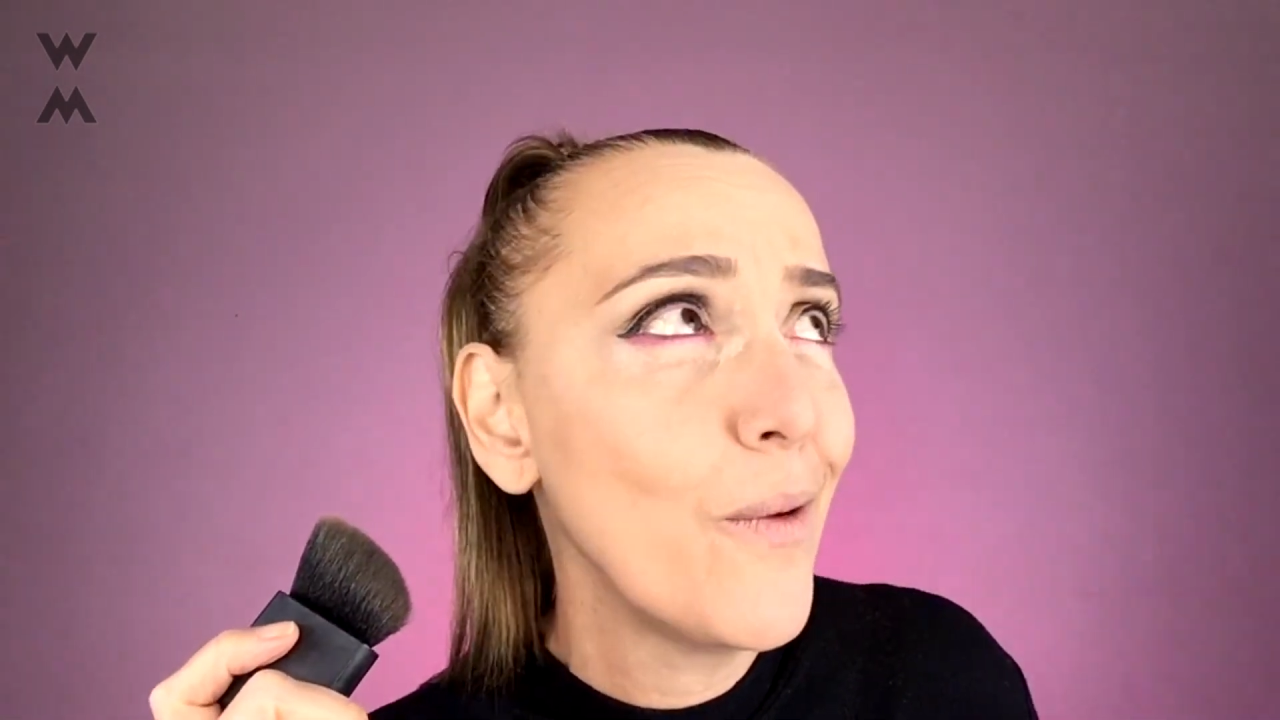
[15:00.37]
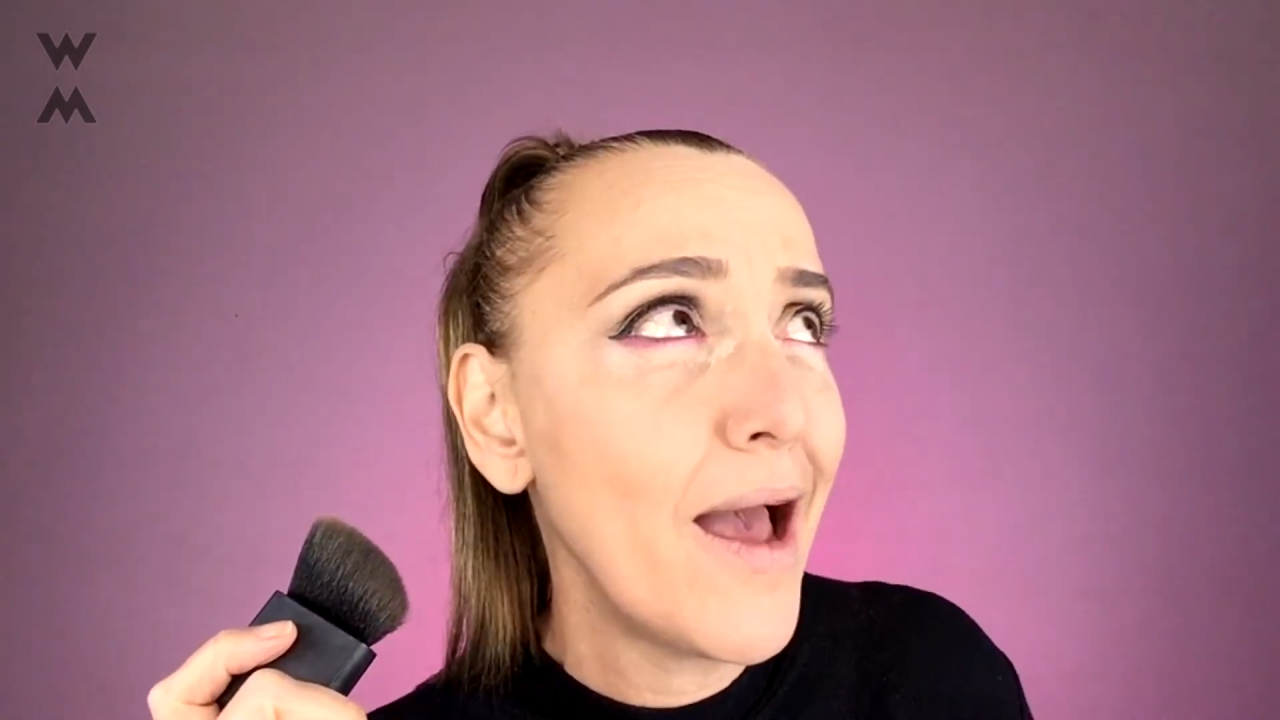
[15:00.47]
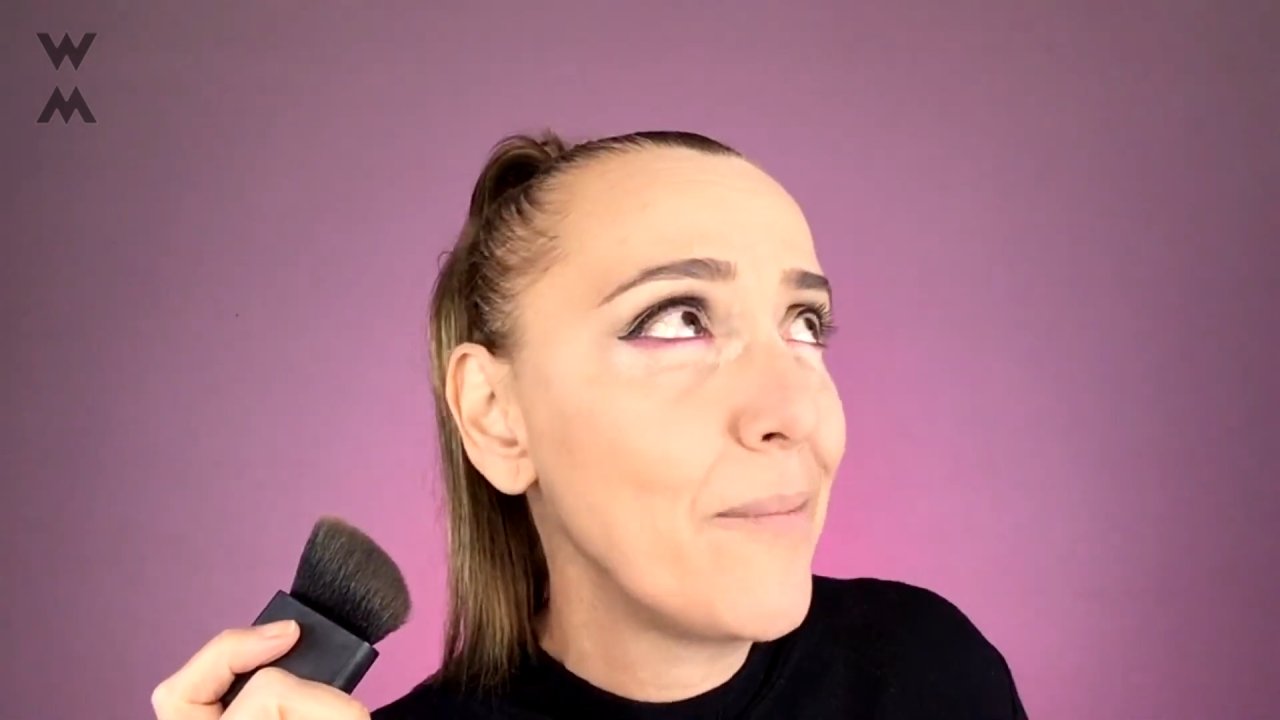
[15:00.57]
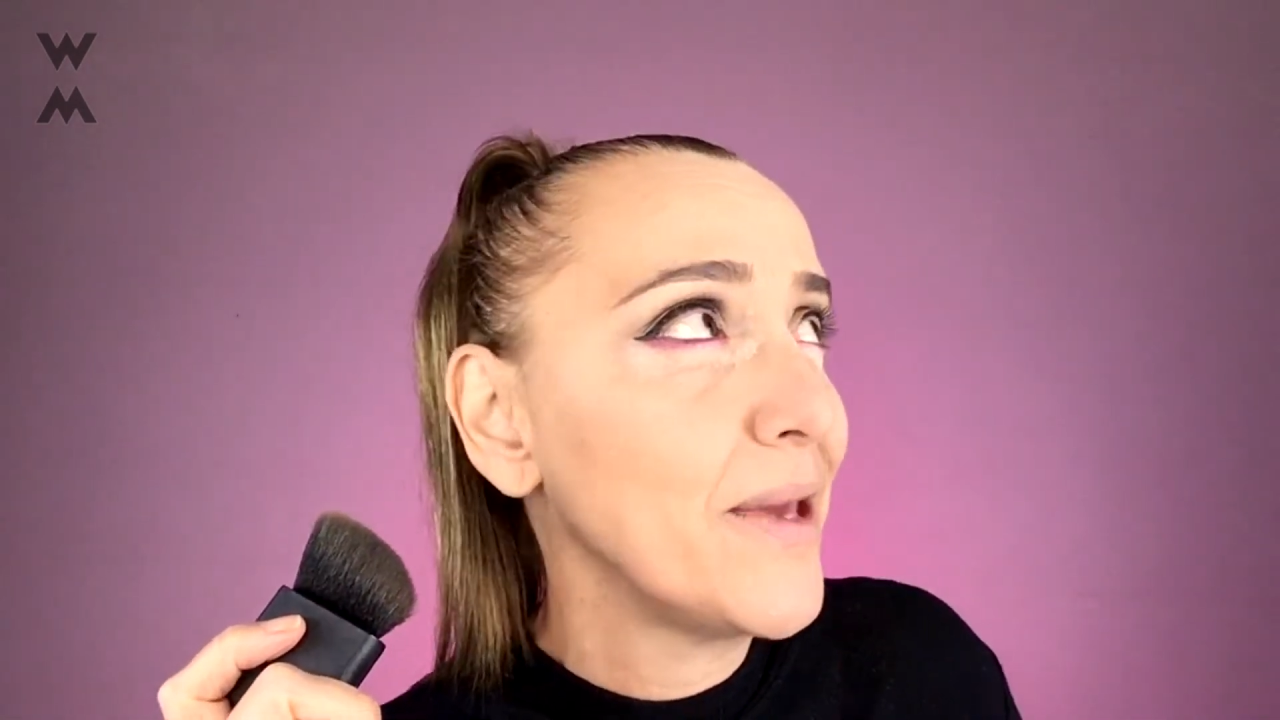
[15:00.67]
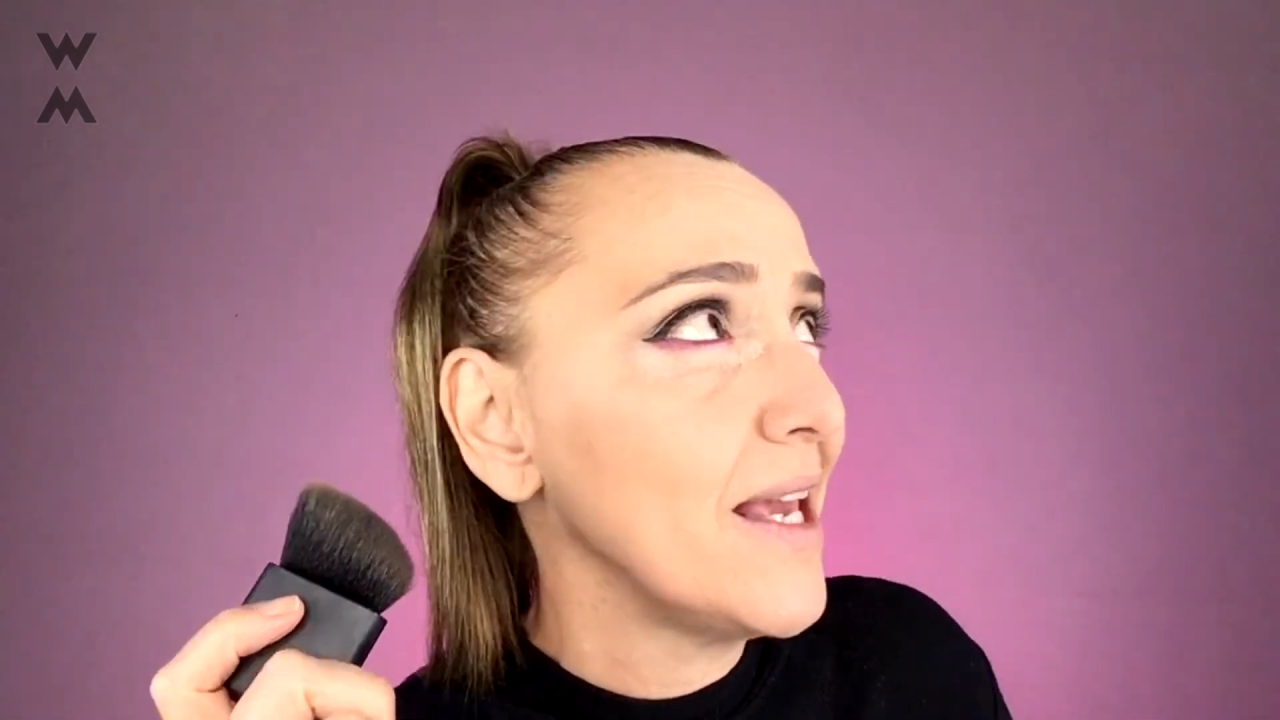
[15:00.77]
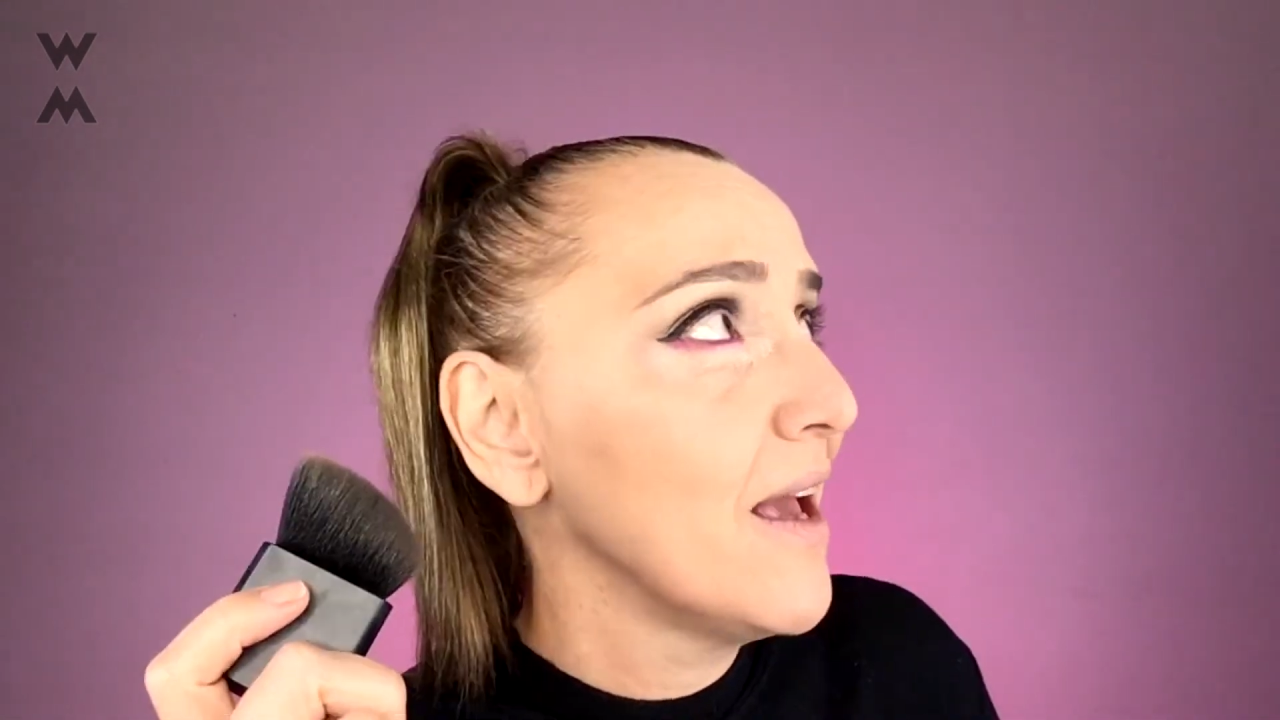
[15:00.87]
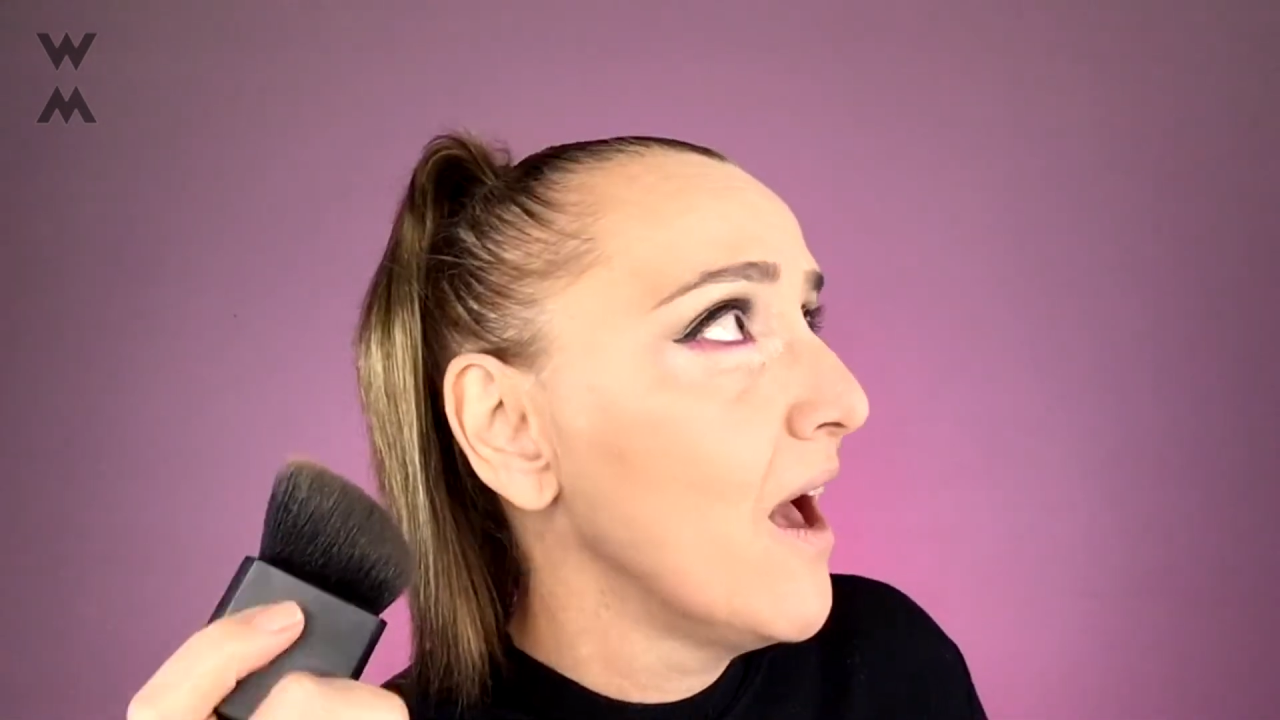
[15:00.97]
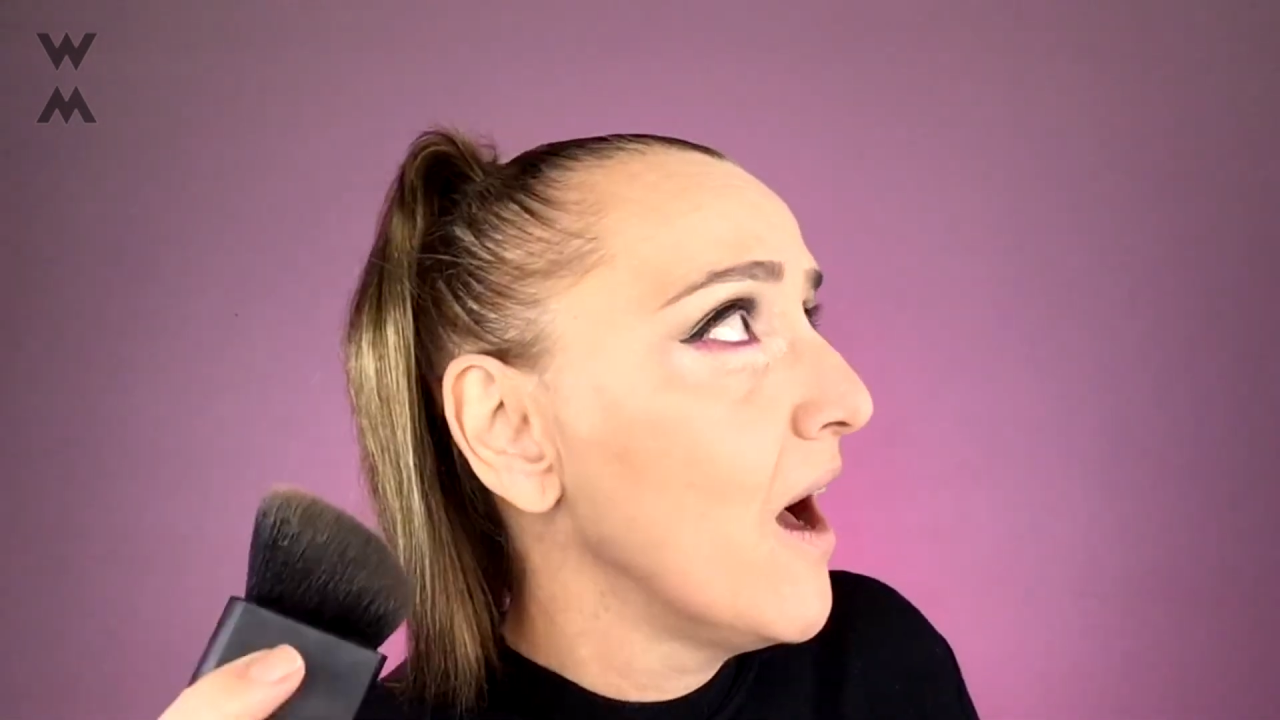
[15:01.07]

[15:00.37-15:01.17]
happy.